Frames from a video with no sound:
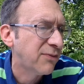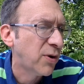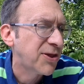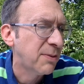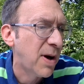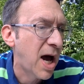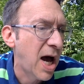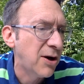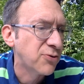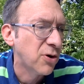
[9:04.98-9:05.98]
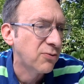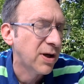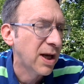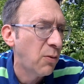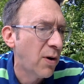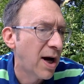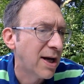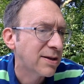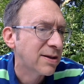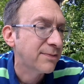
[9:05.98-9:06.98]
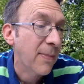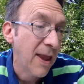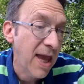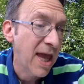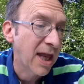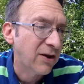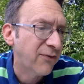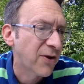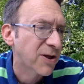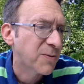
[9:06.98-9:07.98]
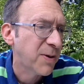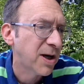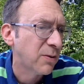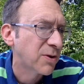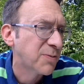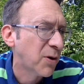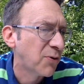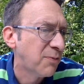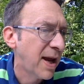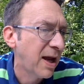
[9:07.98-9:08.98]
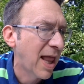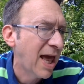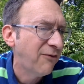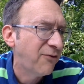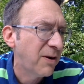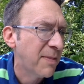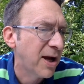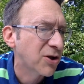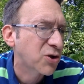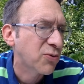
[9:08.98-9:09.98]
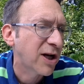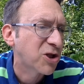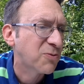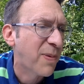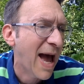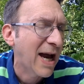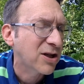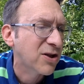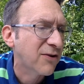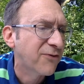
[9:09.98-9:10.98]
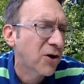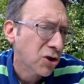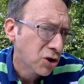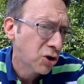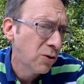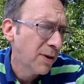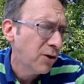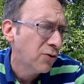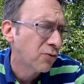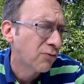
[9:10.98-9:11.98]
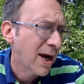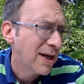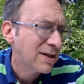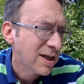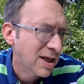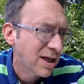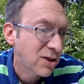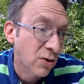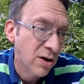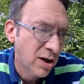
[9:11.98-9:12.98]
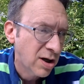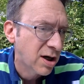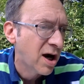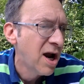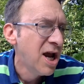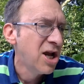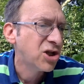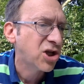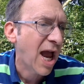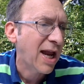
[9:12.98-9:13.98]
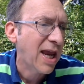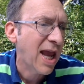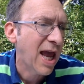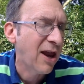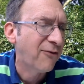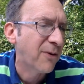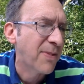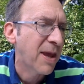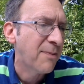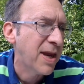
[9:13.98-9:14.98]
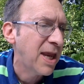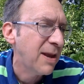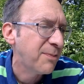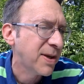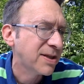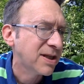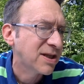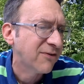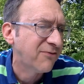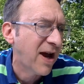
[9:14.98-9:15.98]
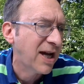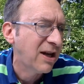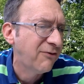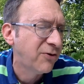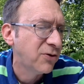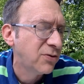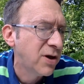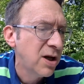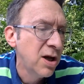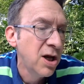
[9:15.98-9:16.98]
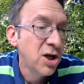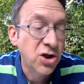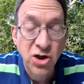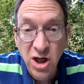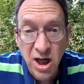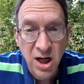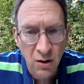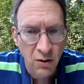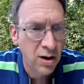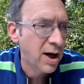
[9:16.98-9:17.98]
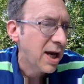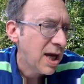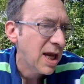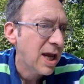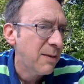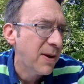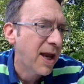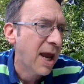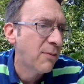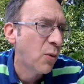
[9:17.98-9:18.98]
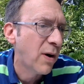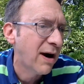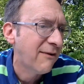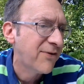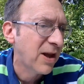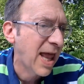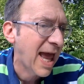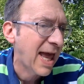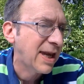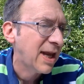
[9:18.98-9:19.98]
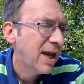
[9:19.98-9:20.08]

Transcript: of what the Mahandro really was. It, for the spirit was both male and female, stretched back to the first human who raised his or her shaggy head from the immediate business of finding food. She or he became aware of the land.